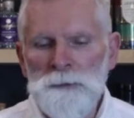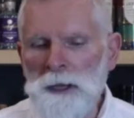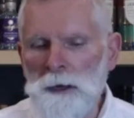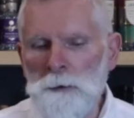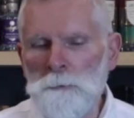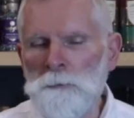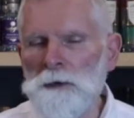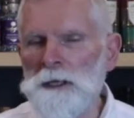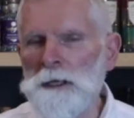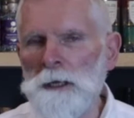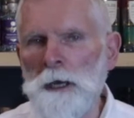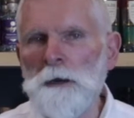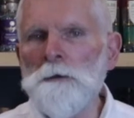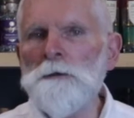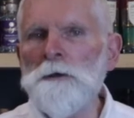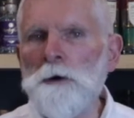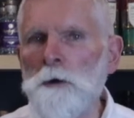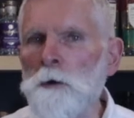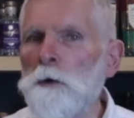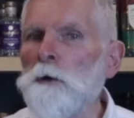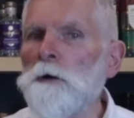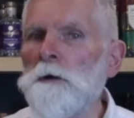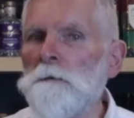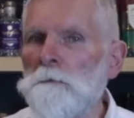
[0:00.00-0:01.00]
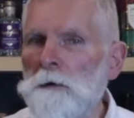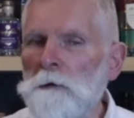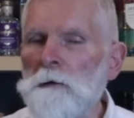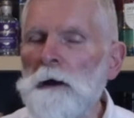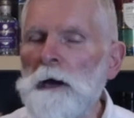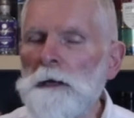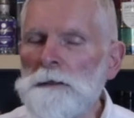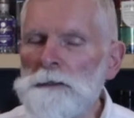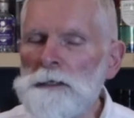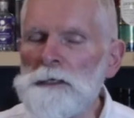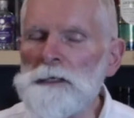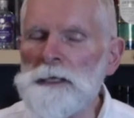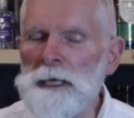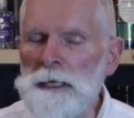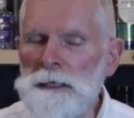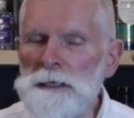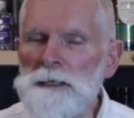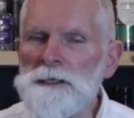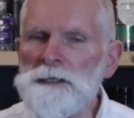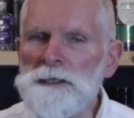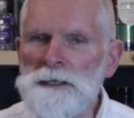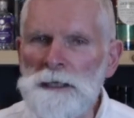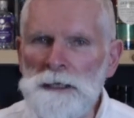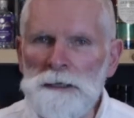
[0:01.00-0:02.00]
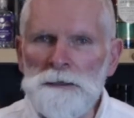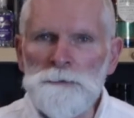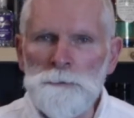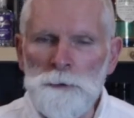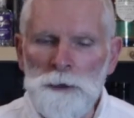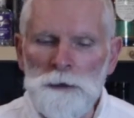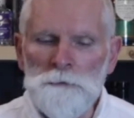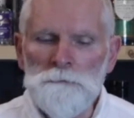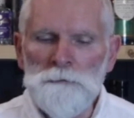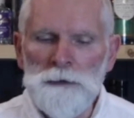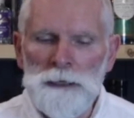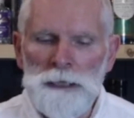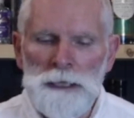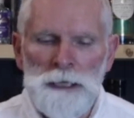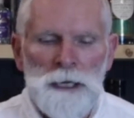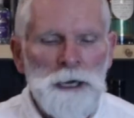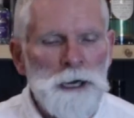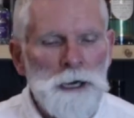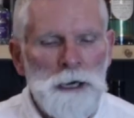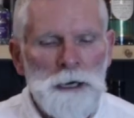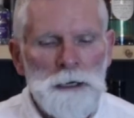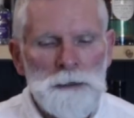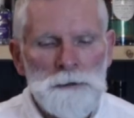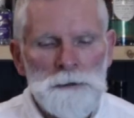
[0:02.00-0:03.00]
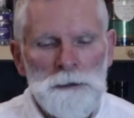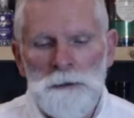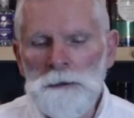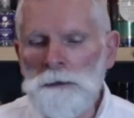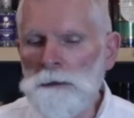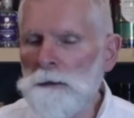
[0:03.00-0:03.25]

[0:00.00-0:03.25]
And we know that all of our artisan distillers work really hard.